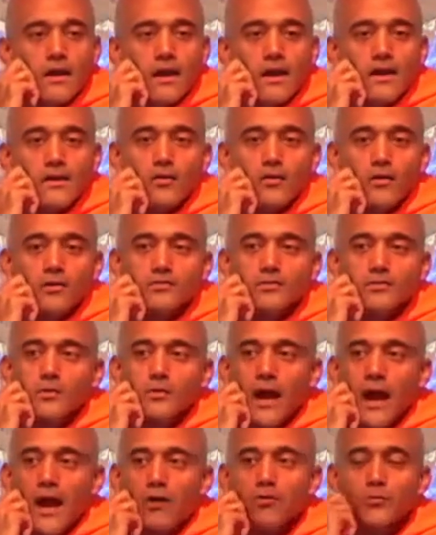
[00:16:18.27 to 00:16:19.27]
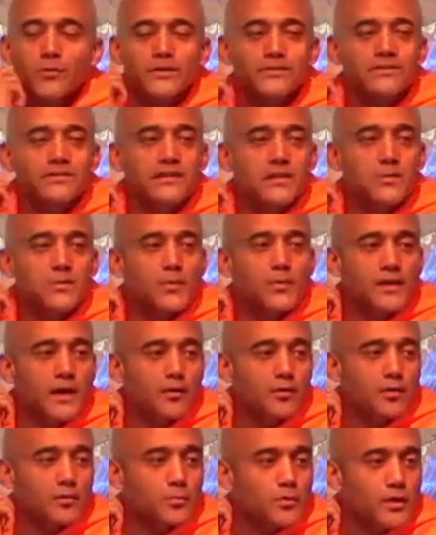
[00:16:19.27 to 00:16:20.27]
And also, how do we deepen
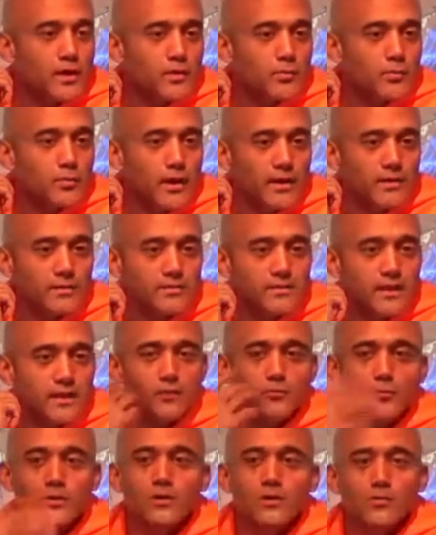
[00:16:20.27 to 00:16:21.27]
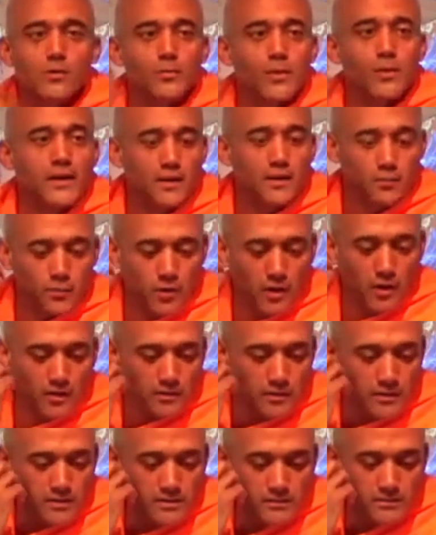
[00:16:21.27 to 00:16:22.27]
our prayer practice? How do we know we're making
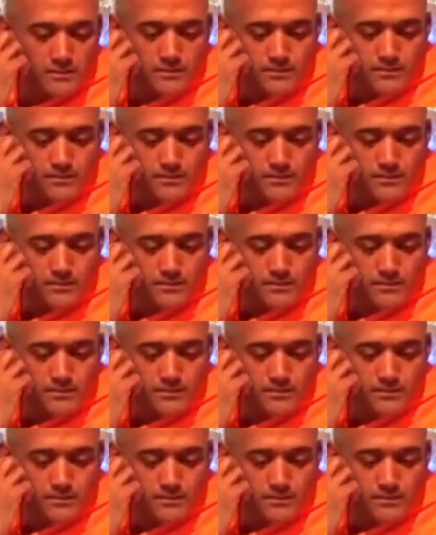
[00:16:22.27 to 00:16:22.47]
progress?